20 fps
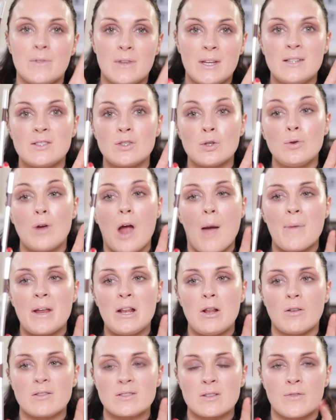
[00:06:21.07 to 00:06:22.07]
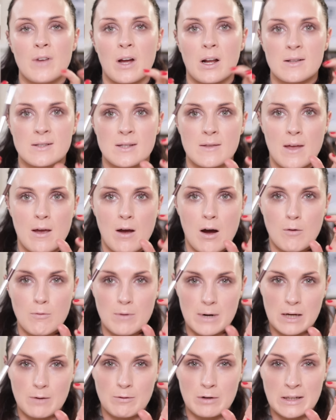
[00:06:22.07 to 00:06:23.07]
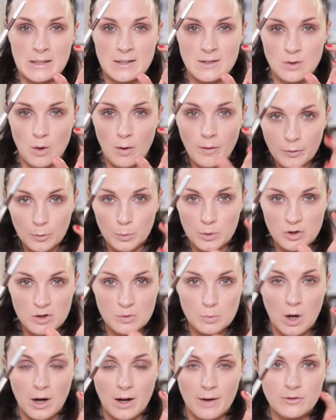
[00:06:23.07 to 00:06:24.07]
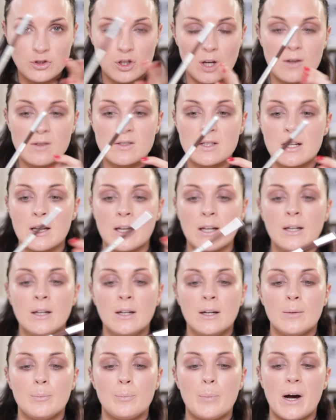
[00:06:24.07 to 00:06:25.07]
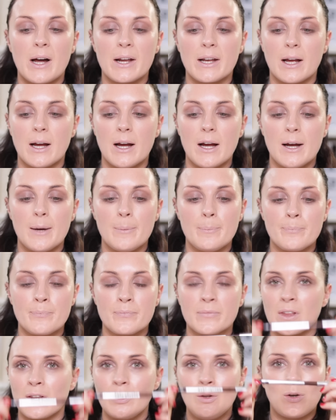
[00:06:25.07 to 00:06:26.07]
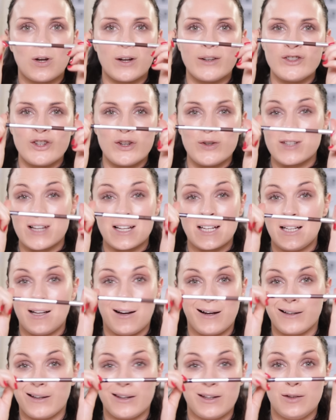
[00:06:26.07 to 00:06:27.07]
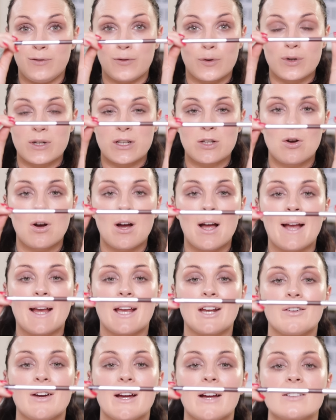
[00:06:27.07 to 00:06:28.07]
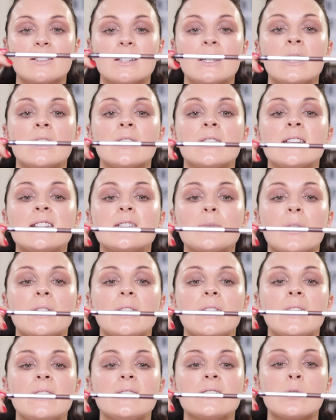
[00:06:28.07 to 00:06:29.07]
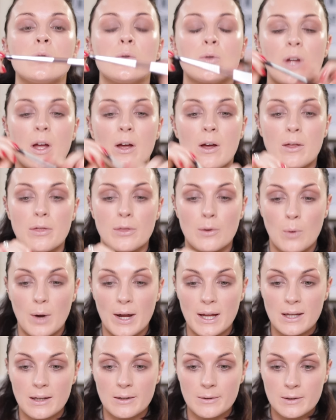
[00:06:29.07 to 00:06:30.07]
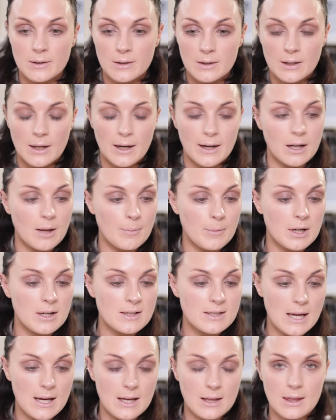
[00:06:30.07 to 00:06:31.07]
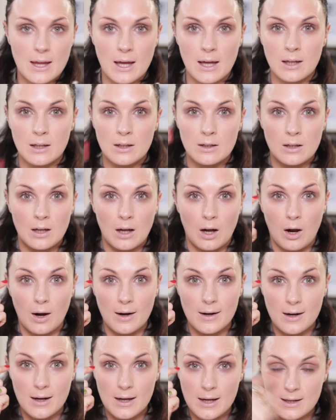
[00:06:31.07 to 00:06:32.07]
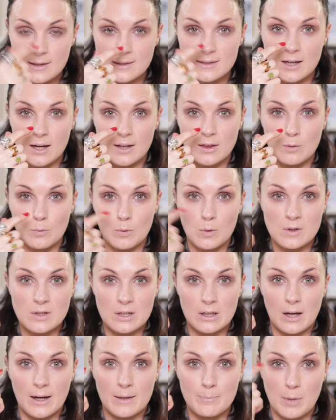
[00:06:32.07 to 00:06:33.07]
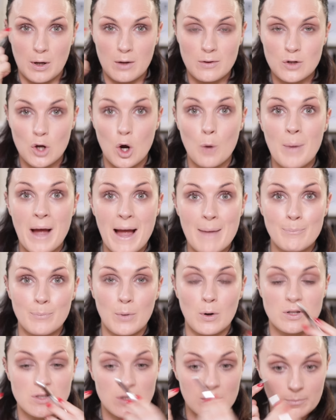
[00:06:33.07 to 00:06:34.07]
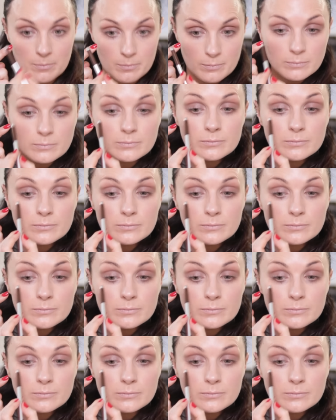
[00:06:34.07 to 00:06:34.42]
These do come in lots of colours and they are really, really soft, which is why I've chosen it. But you can use any liner that you've already got hanging around. This one is called Earthquake, and I'm going to take that inside the waterline, both top and bottom.